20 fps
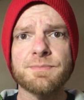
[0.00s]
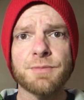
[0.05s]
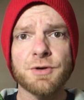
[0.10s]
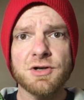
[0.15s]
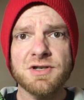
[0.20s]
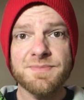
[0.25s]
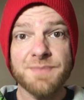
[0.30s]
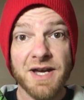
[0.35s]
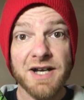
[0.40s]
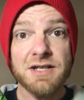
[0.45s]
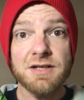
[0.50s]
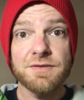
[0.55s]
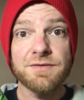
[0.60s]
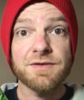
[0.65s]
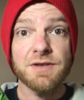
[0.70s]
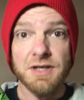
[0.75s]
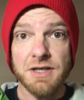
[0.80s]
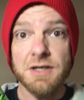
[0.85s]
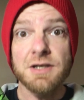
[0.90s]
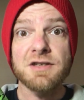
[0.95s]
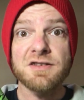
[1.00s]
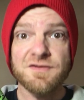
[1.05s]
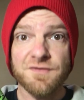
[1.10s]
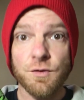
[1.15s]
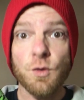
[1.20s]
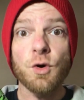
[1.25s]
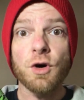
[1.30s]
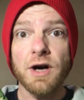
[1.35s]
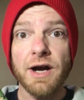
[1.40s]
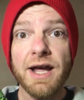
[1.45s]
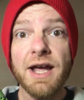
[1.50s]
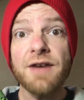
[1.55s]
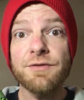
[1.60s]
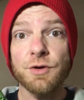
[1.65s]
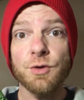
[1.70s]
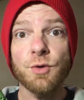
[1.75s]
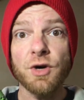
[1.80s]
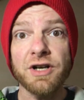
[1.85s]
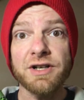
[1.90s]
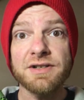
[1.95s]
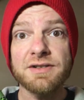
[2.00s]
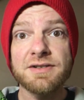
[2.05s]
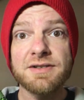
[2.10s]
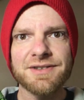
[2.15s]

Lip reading: perspective is for everyone.